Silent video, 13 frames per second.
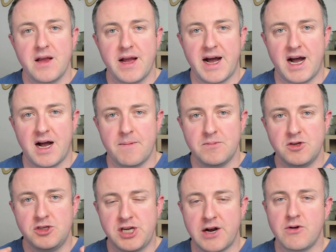Um,
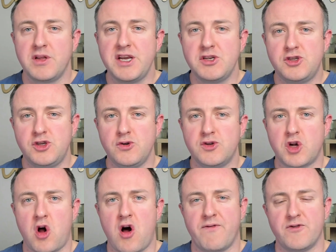generally, Zoosk
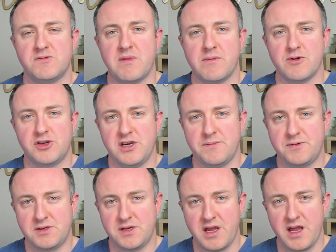offers
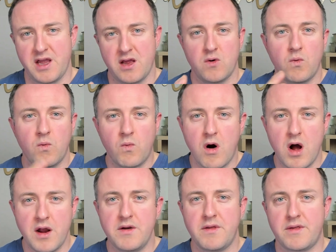memberships in
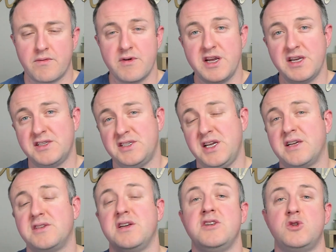one, three,
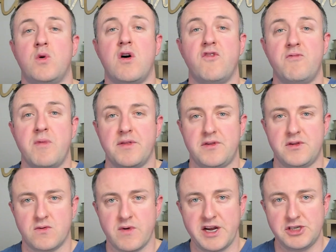six, and 12 month
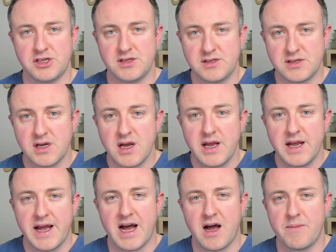durations.
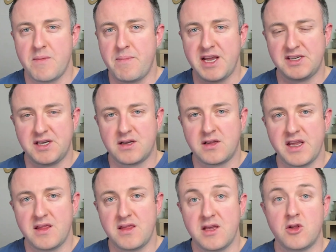Um, and
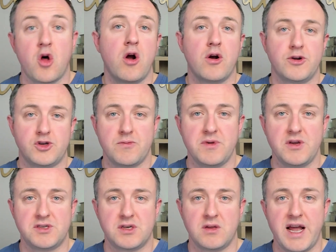basically, the longer term that you
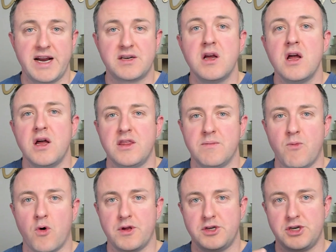select, the
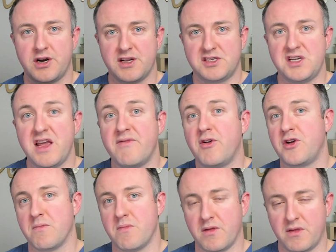more that you're going to save on
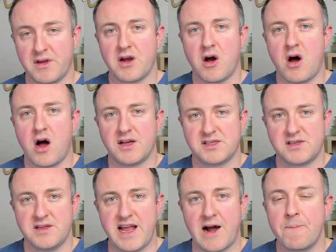your monthly
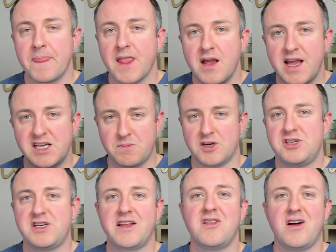cost. Now, as much
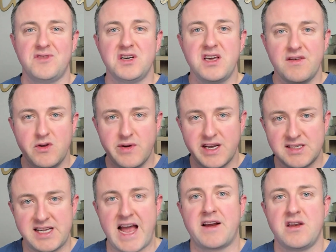as I'd love to give you
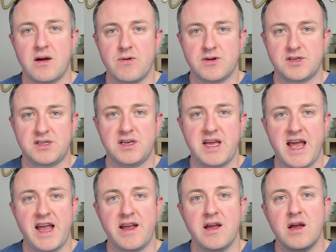exact numbers
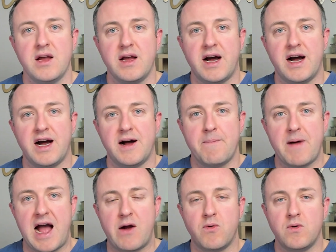today, um,
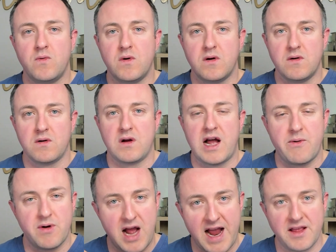I would I
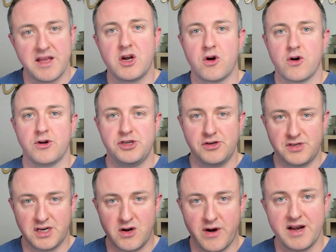would highly encourage you
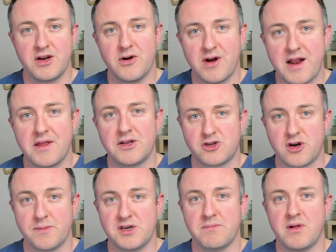to go ahead and go down to the
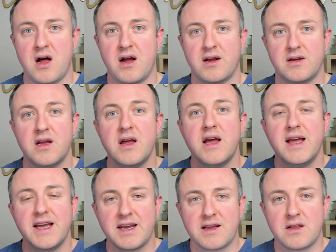description block,
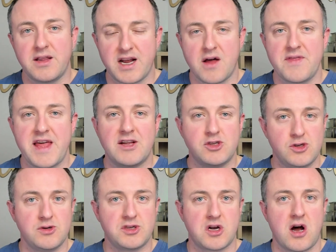click on that
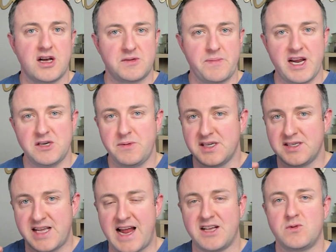Zoosk cost page because
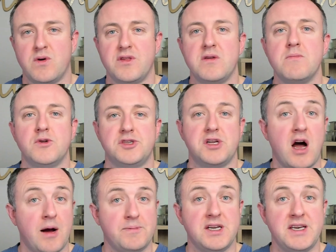that is where the most
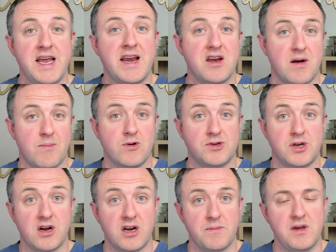up-to-date numbers
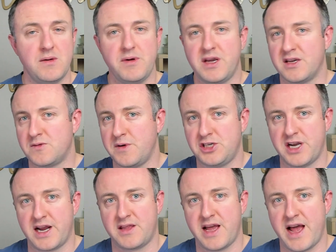are going to be because we
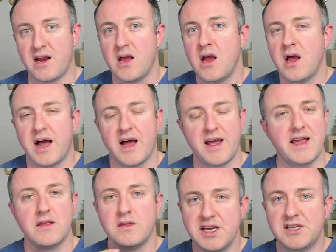check that uh,
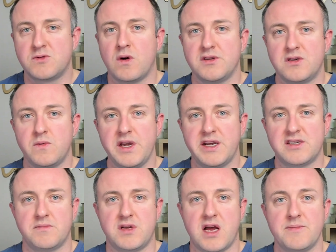at least once a week.
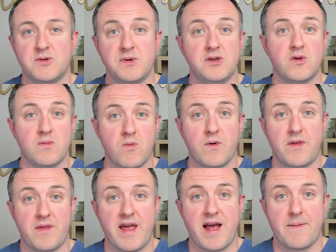Sometimes we do it more
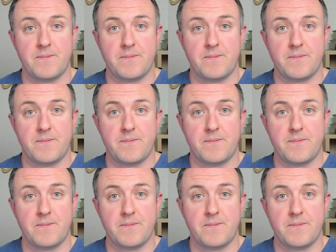than that.